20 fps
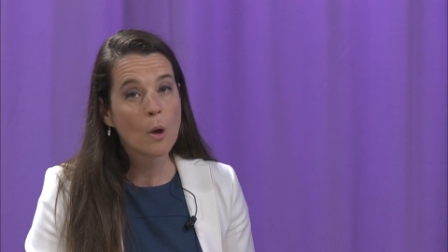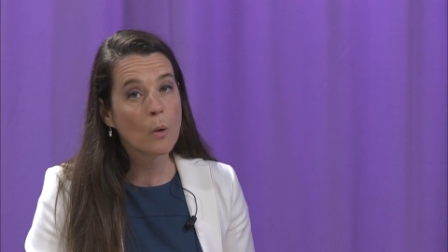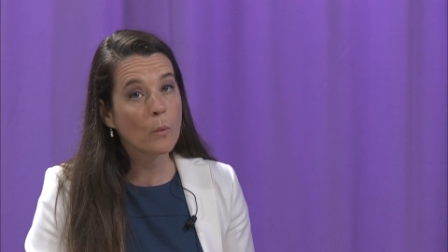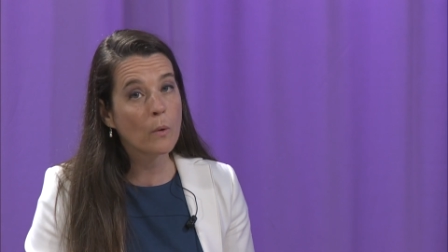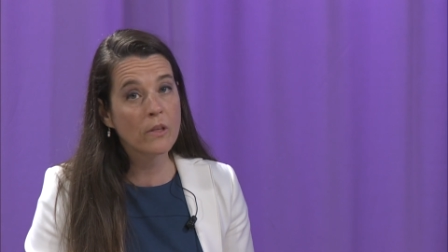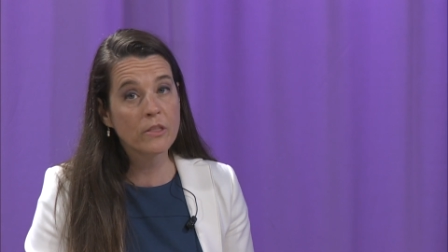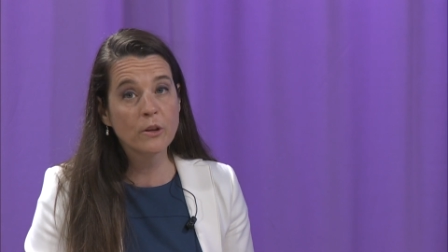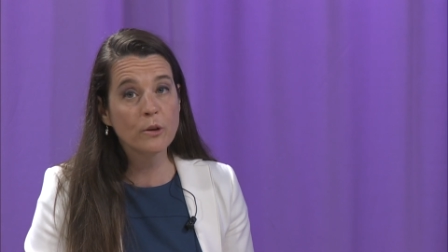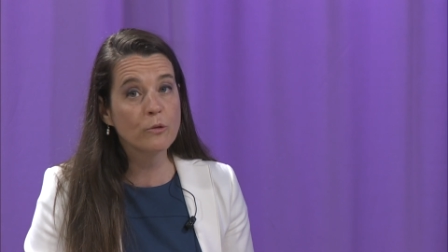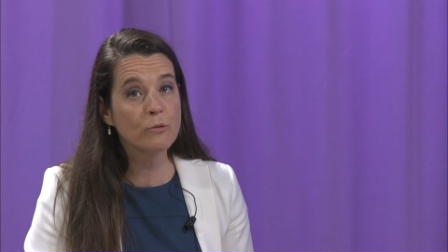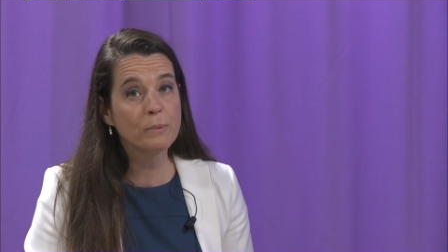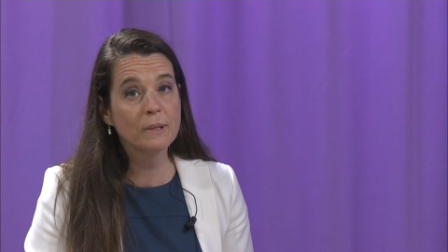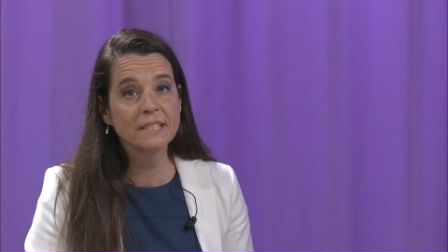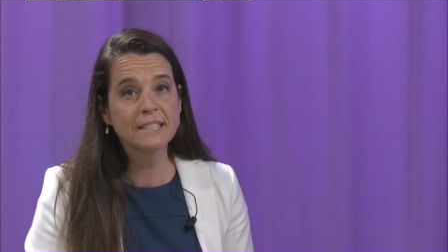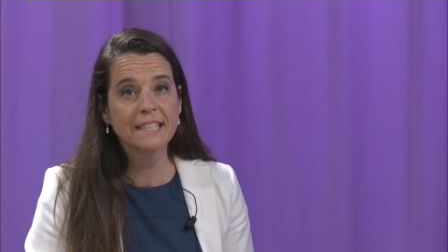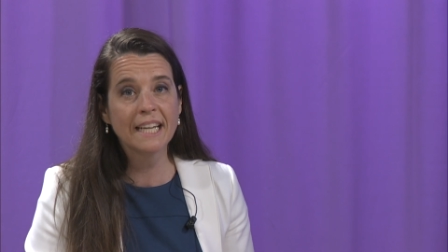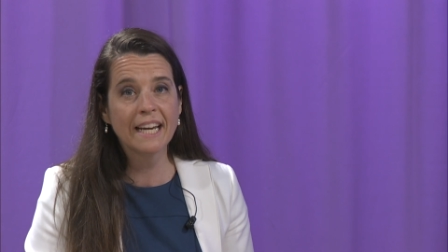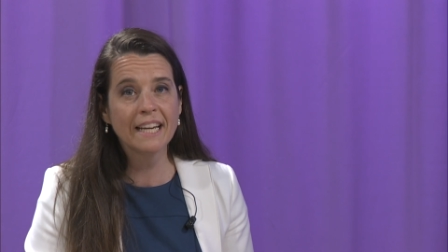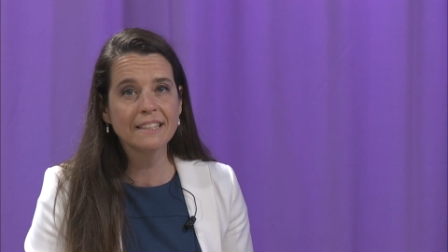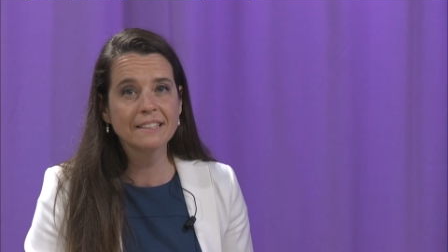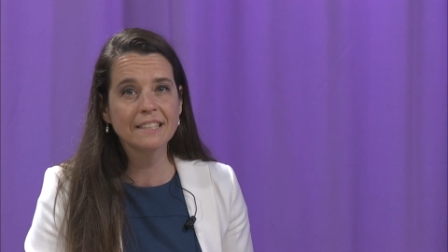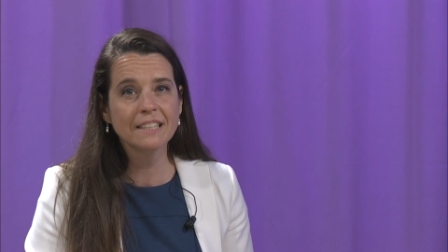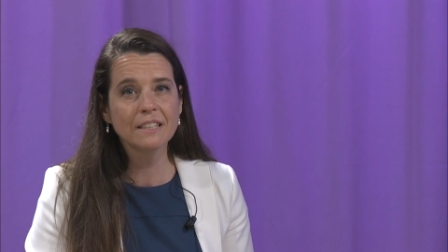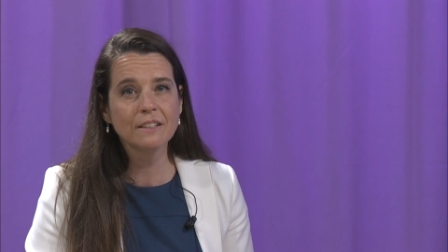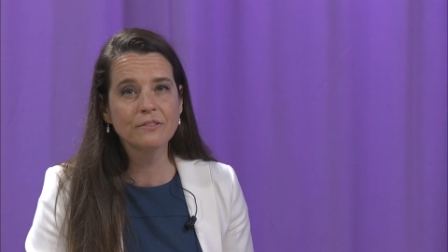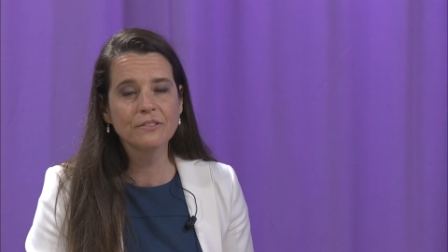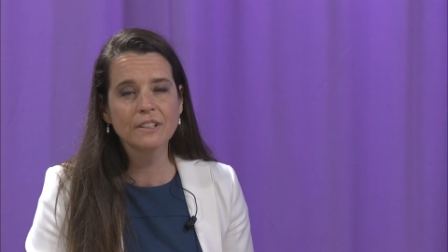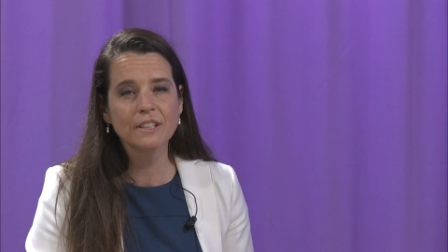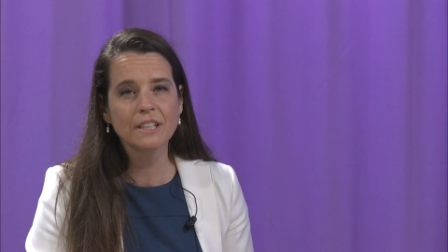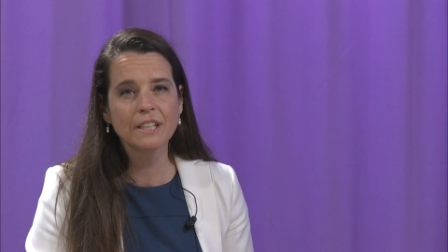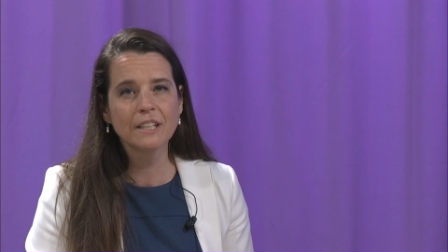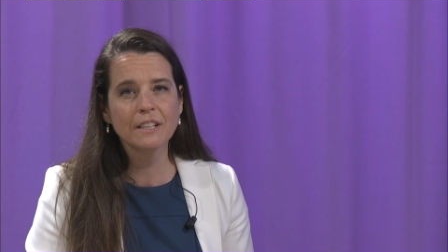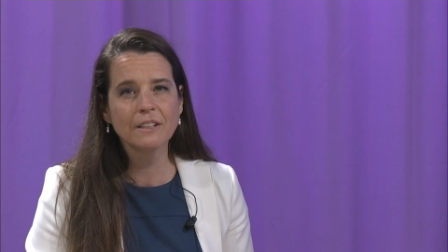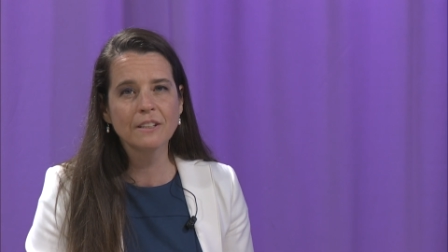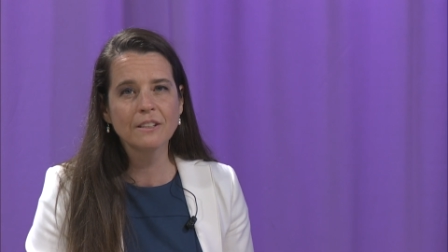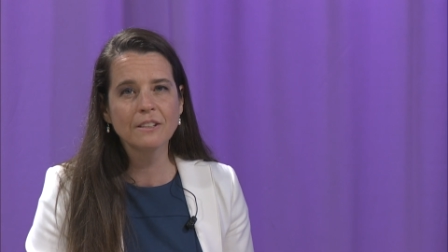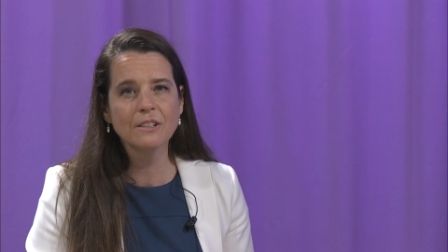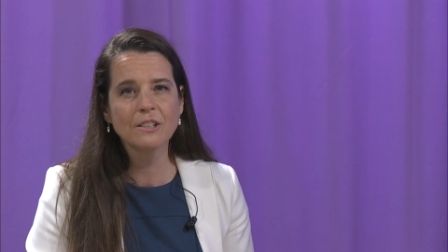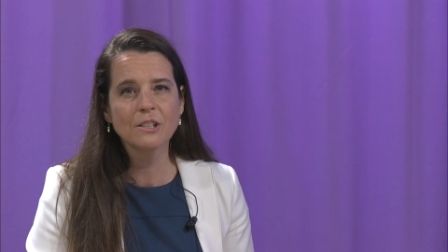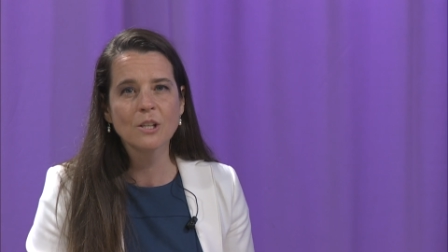Whether you've been dancing for
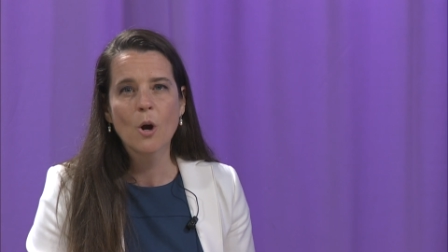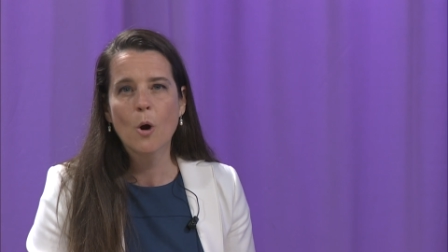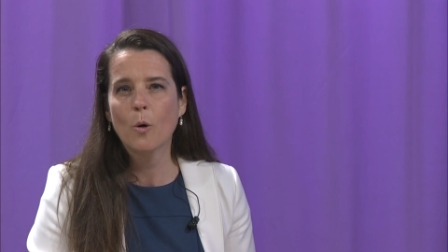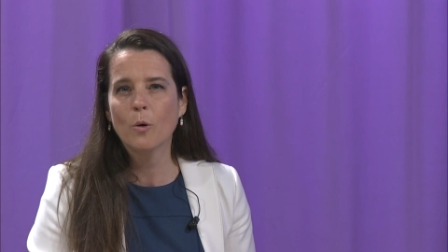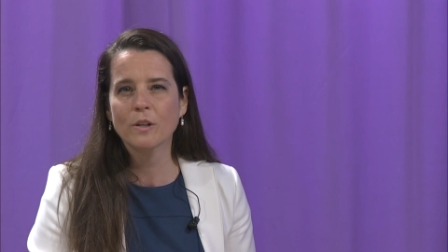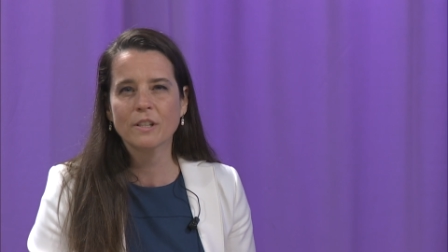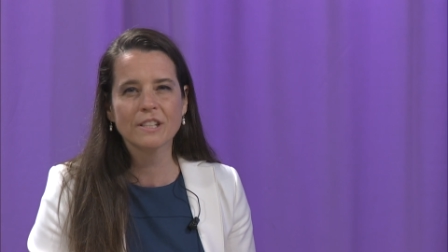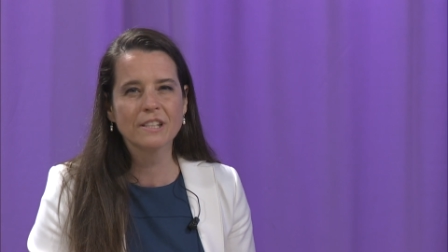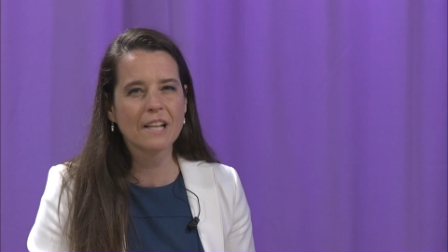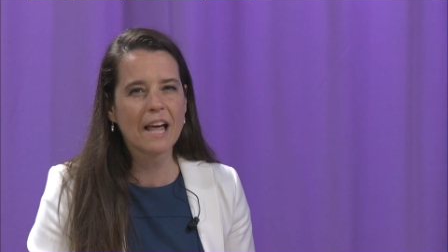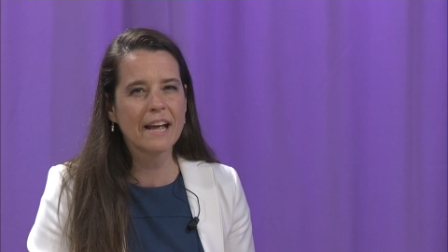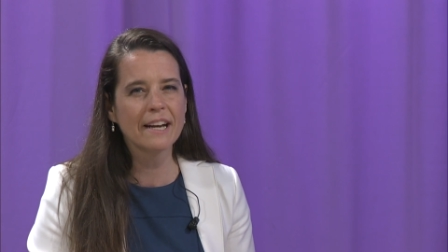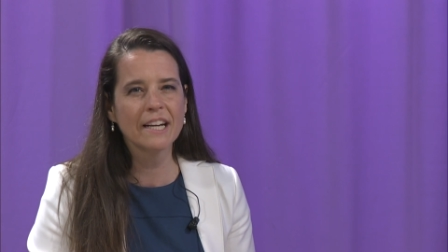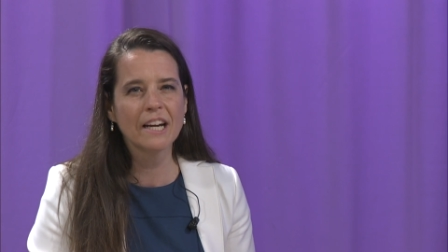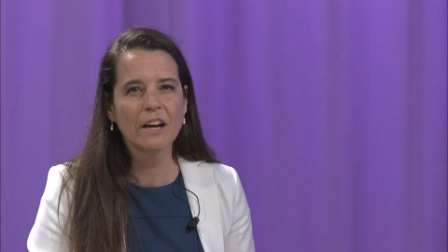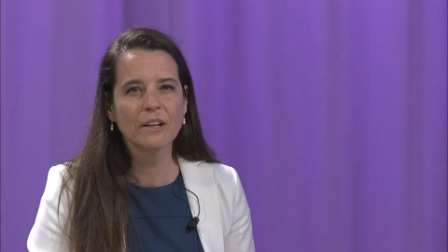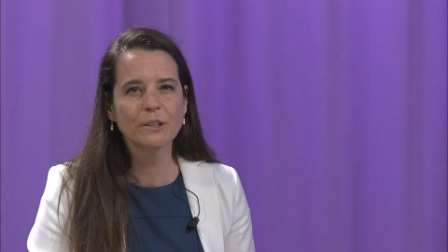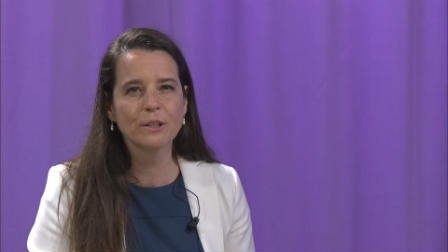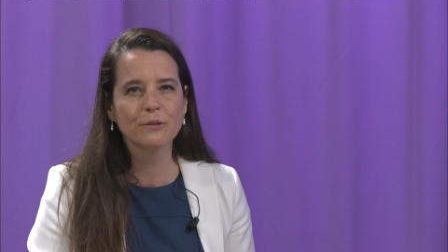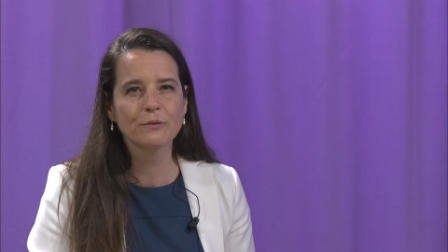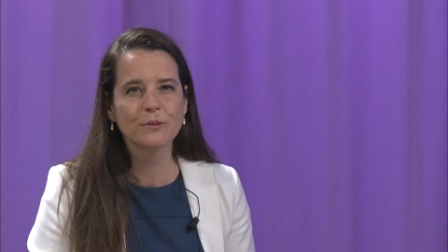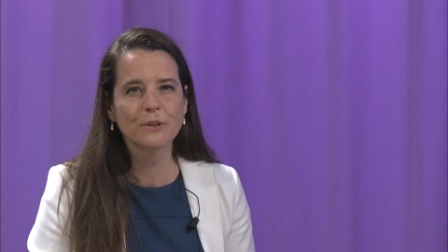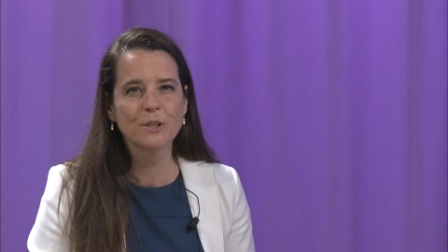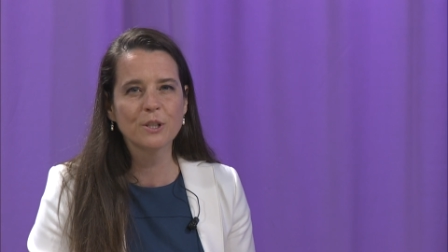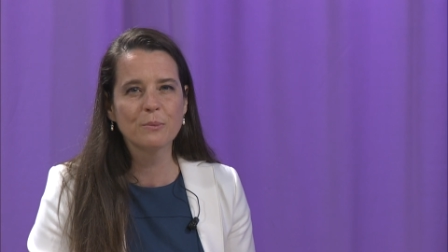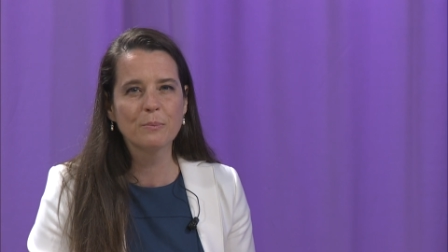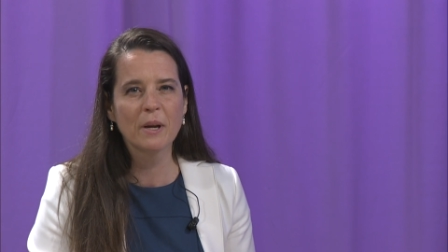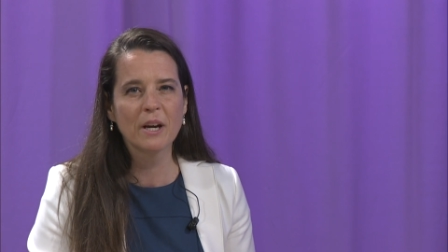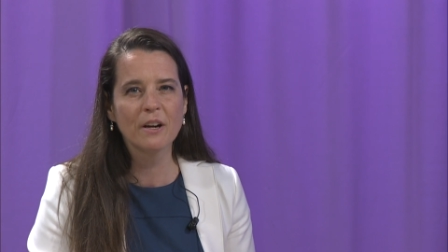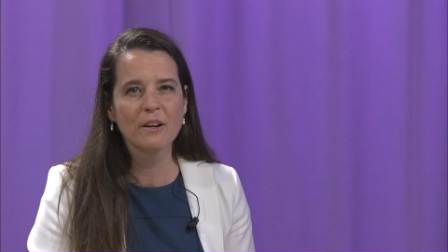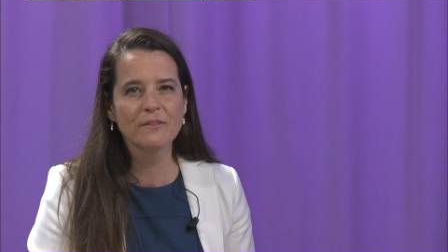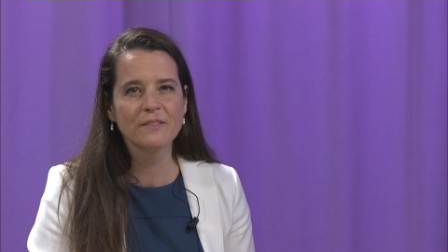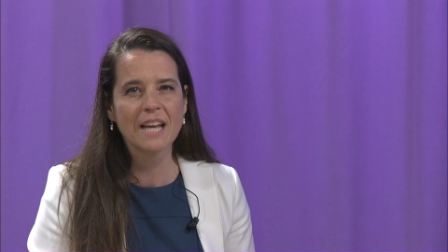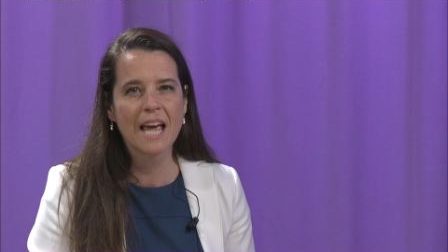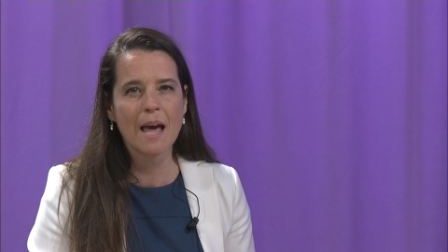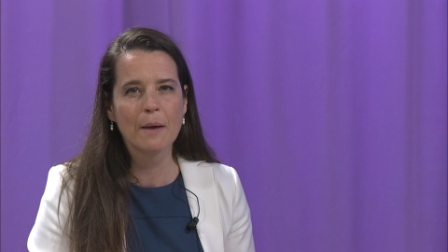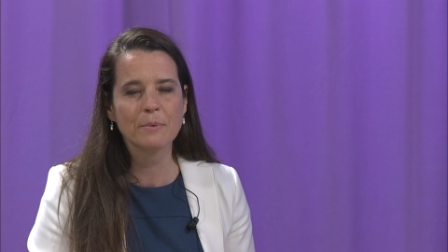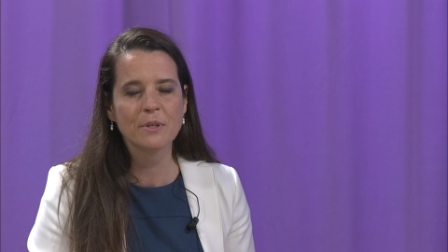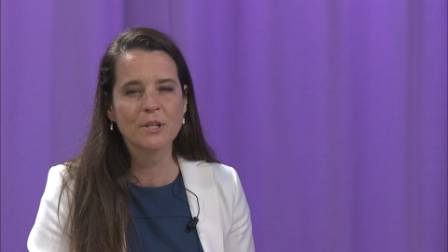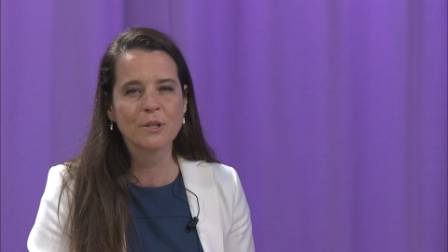years or sliding on your first pair of
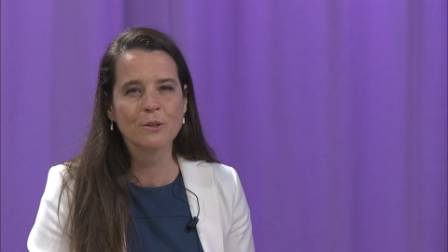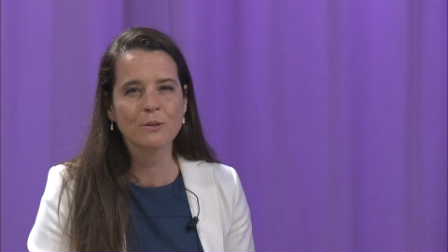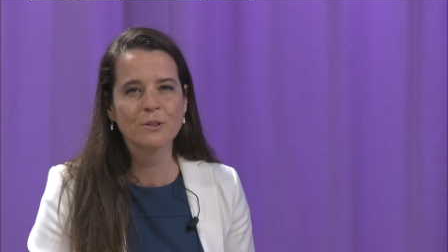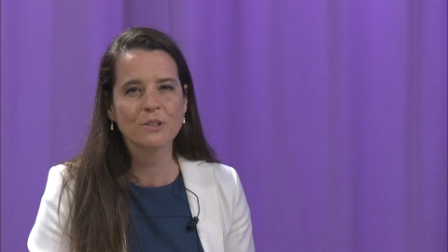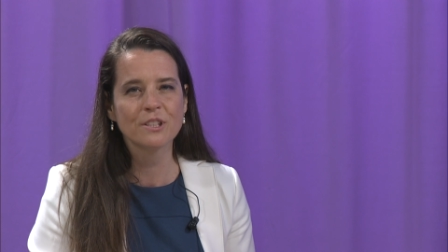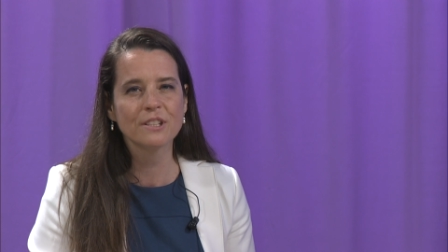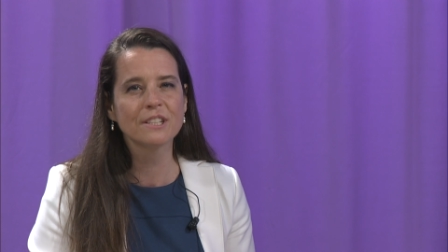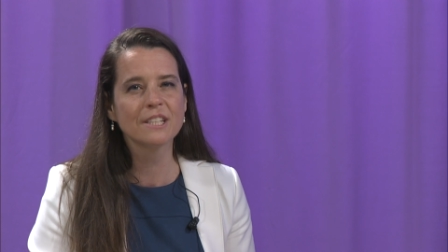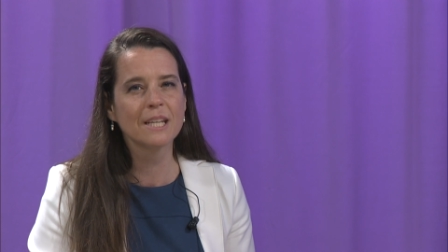tap shoes,